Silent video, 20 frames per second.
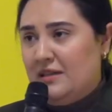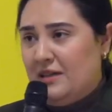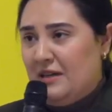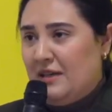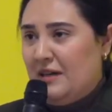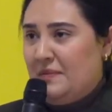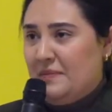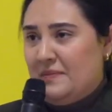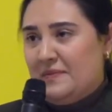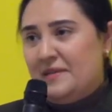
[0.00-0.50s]

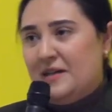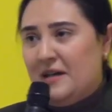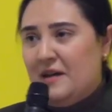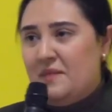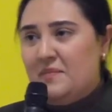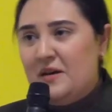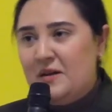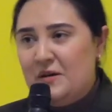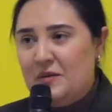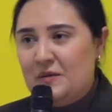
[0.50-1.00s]
time,
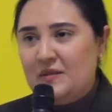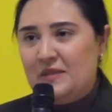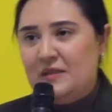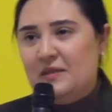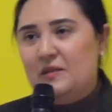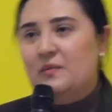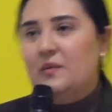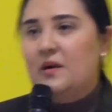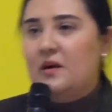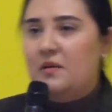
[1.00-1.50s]
time I use
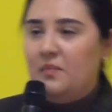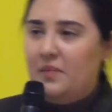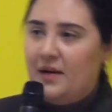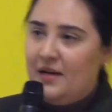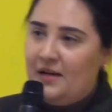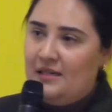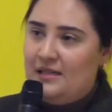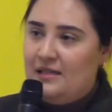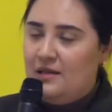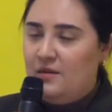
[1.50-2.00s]
this word,
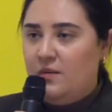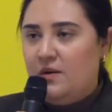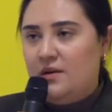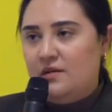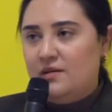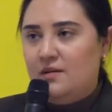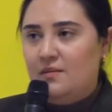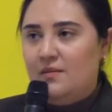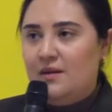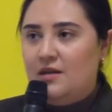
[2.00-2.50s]
but I did
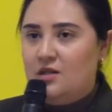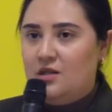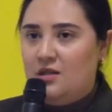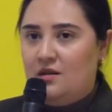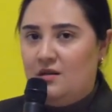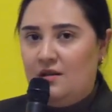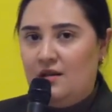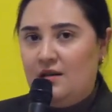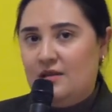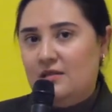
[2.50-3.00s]
want to
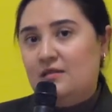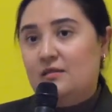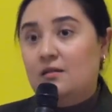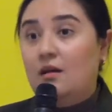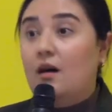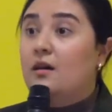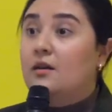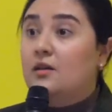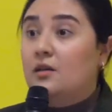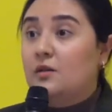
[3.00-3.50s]
mention it is not